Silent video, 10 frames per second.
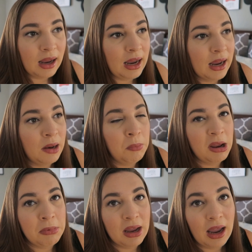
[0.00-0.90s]
and
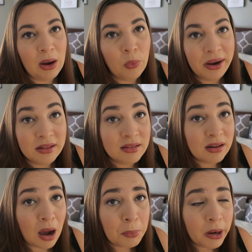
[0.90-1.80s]
maybe a wine
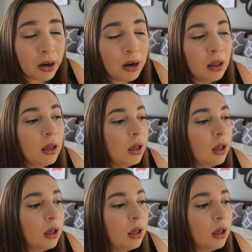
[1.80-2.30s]
stopper.